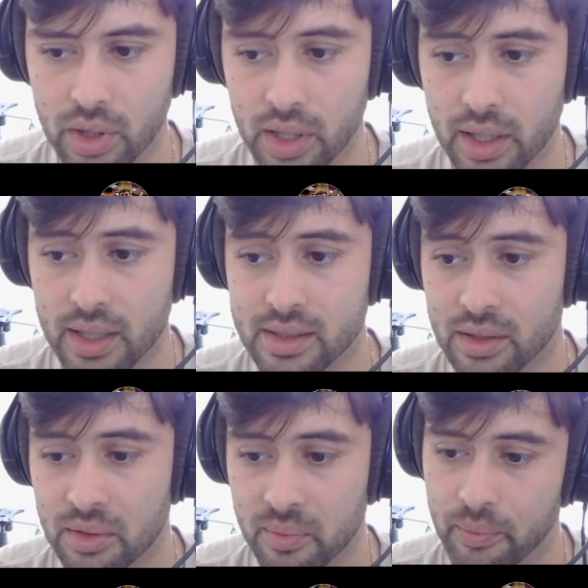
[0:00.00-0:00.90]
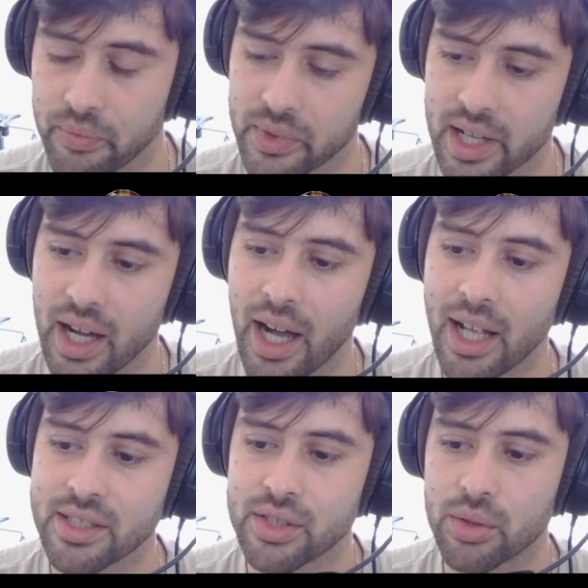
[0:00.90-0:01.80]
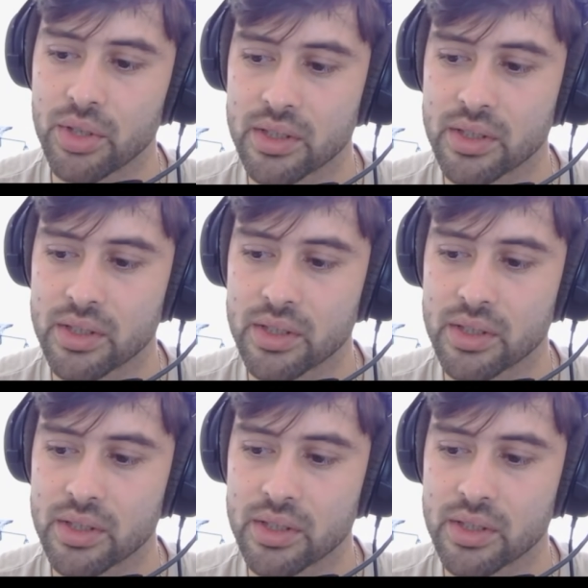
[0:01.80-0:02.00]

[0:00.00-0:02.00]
That's it. Also,